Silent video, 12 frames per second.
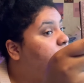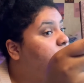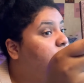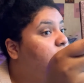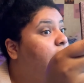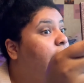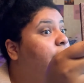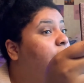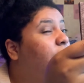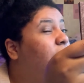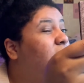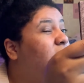the guy in the
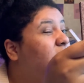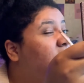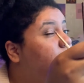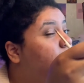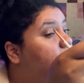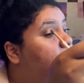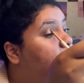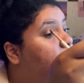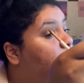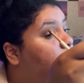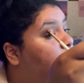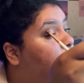relationship used to
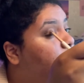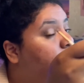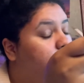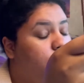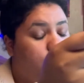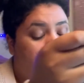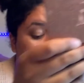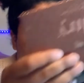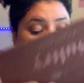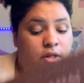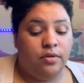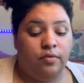date, like, made up
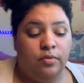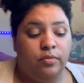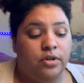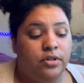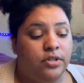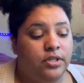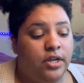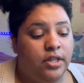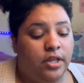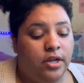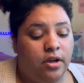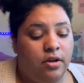hella rumors saying,
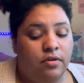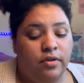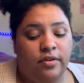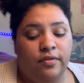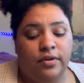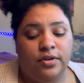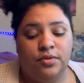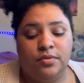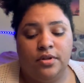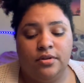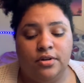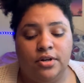like, oh, he flirts with
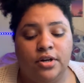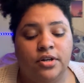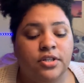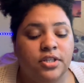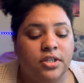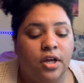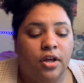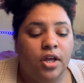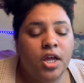other girls, so,